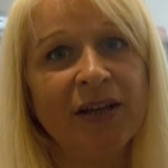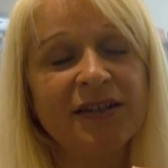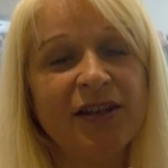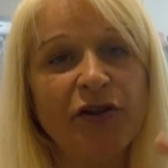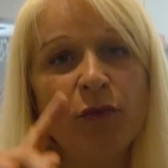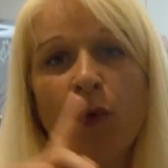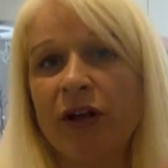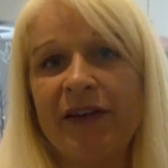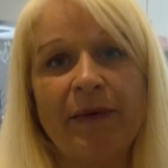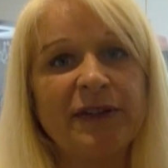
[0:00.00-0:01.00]
So you
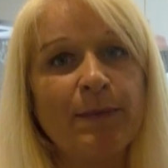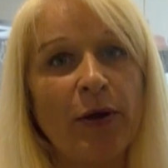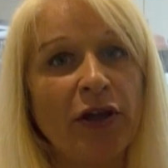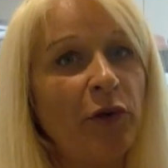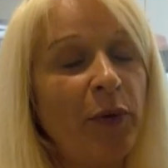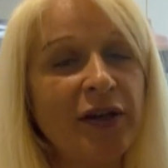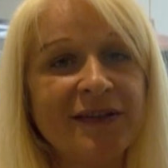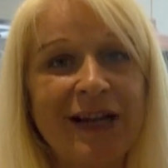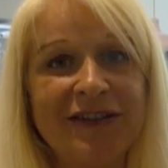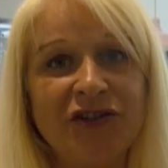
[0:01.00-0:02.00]
want to give up smoking, your
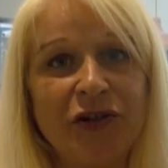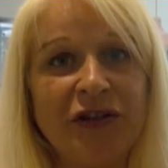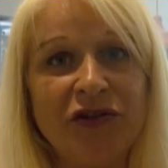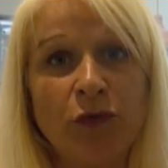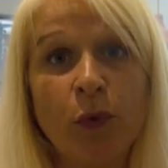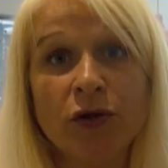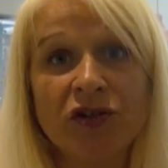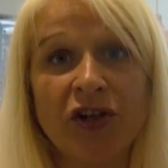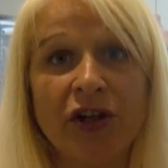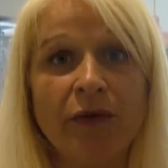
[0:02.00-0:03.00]
personal attitude is you
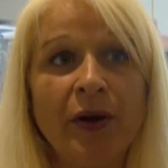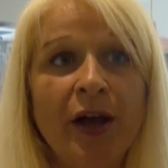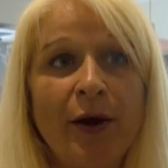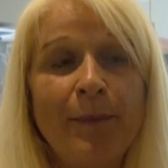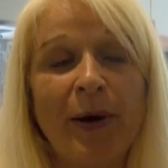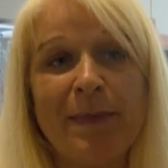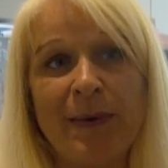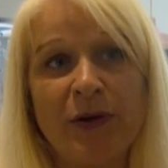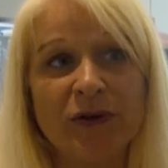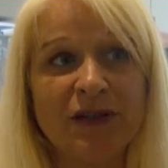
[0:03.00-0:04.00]
want to, but
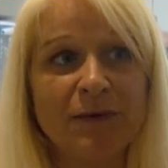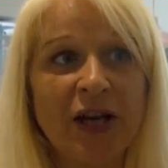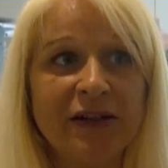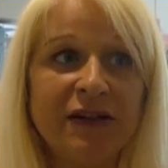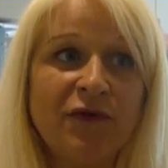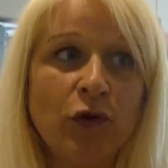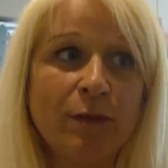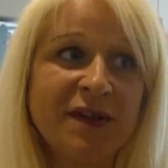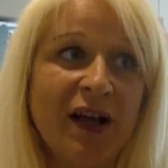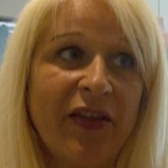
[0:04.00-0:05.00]
maybe your subjective
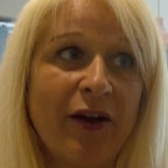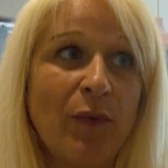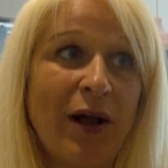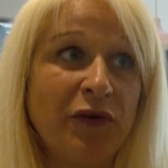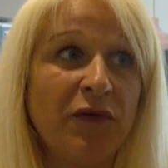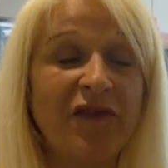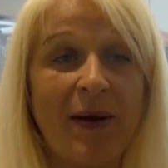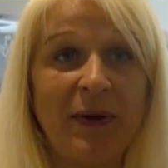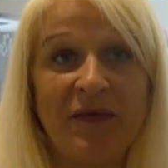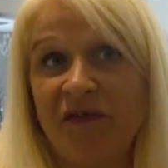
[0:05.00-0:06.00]
norms are that, well, your
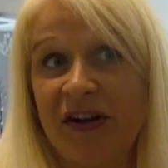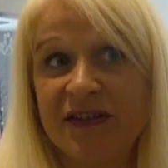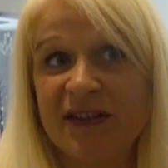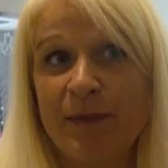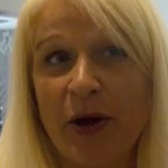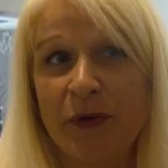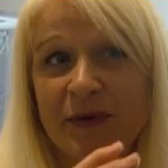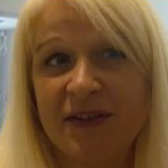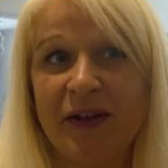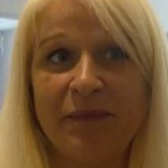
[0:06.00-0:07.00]
family and friends smoke
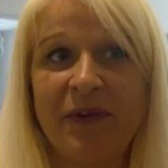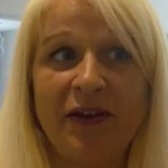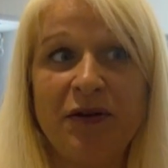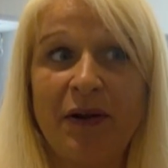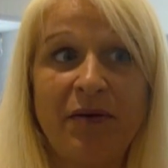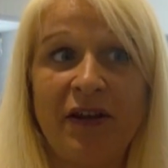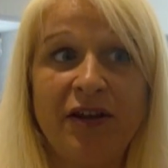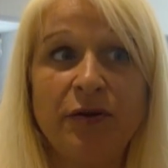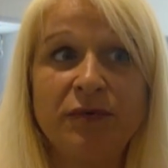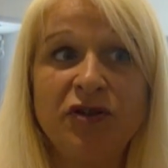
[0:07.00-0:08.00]
so that you don't
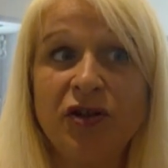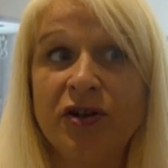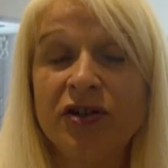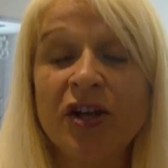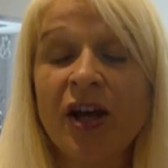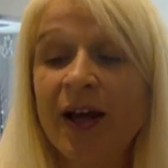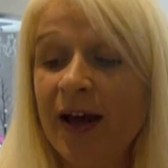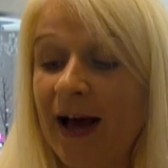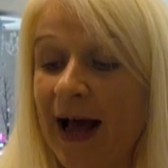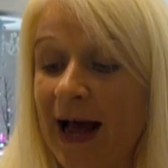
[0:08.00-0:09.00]
think you should,
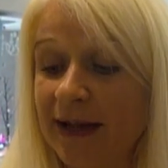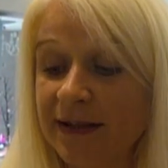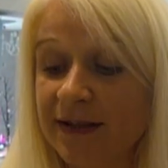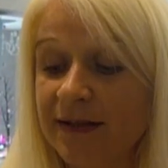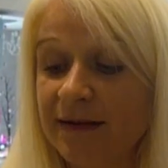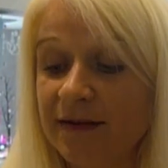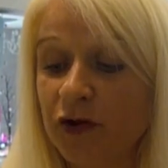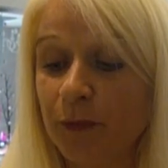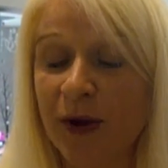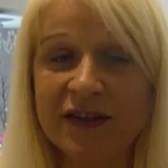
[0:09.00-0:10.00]
and
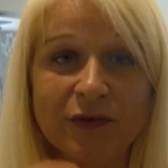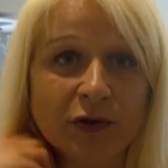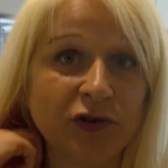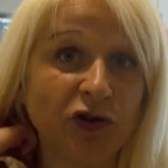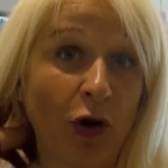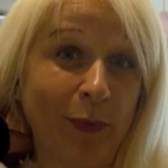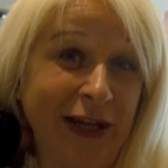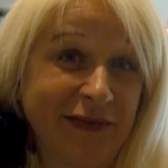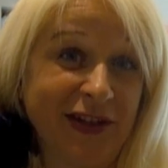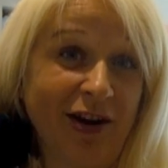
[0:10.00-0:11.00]
your personal control
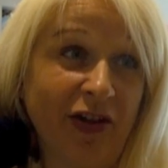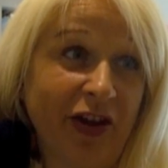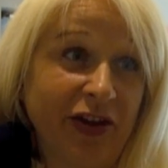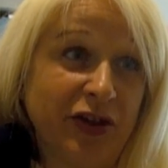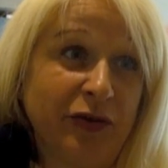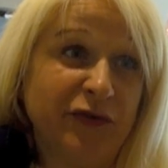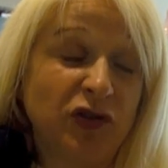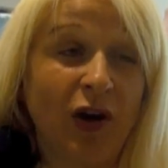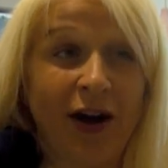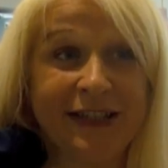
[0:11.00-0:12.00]
beliefs are that you've
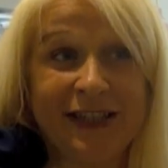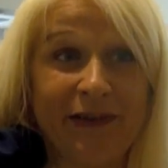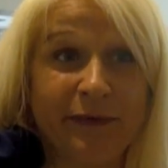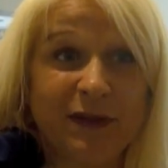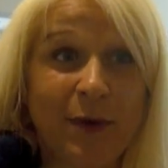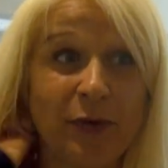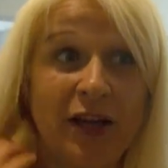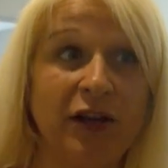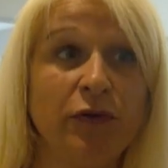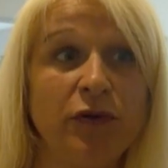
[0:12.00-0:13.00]
tried to give up smoking,